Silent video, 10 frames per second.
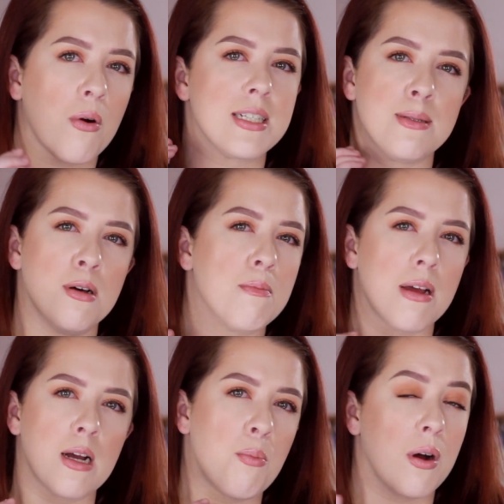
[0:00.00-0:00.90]
whereas the Milk
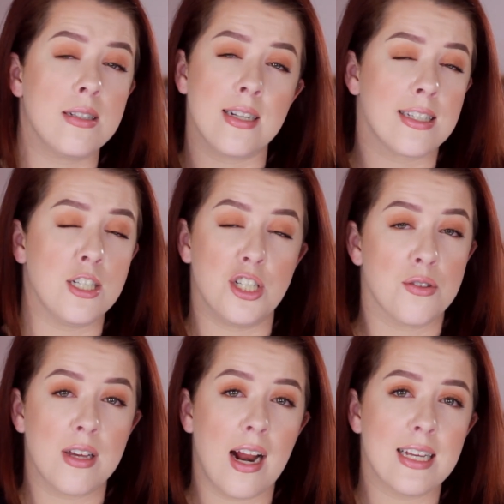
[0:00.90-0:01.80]
Makeup one doesn't
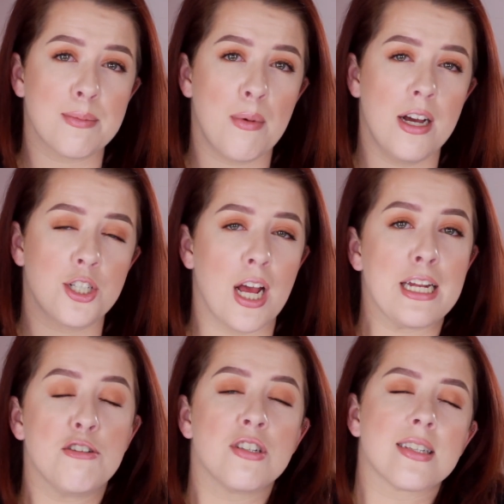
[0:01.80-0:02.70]
do that as much,
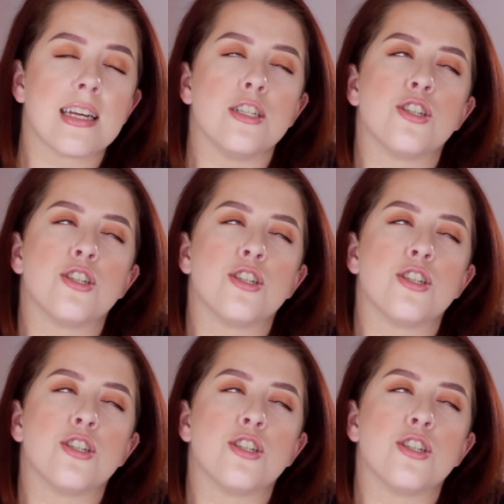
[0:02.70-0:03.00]
and you just get